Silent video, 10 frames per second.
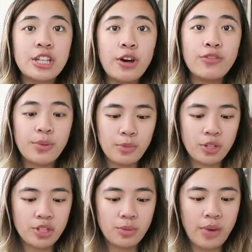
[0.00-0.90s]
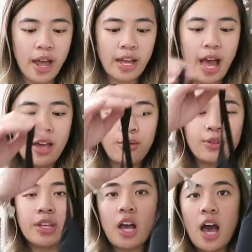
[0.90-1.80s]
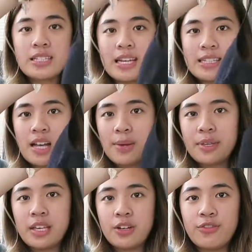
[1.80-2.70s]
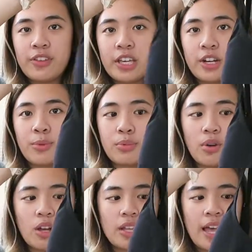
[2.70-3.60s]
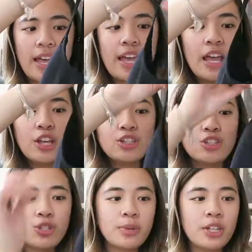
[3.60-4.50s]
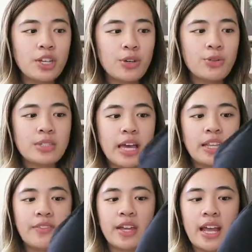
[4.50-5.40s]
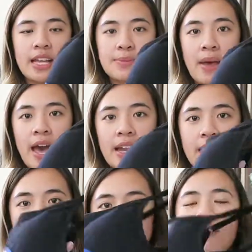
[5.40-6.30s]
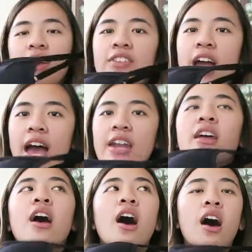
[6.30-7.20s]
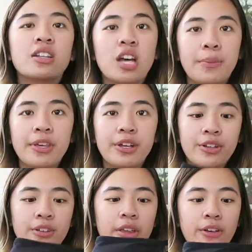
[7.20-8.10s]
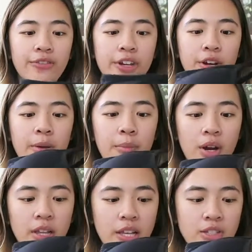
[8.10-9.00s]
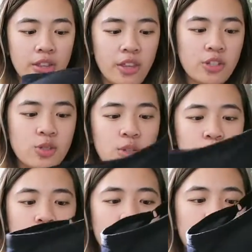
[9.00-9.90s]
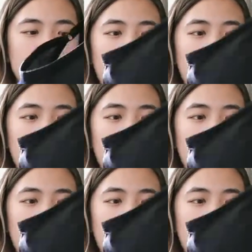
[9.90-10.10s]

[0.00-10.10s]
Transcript: So from Nordstrom Rack, I only got a Tommy Hilfiger bralette. Super cute. I love that it has padding. I've never had a Tommy Hilfiger bralette, so I thought this was a really good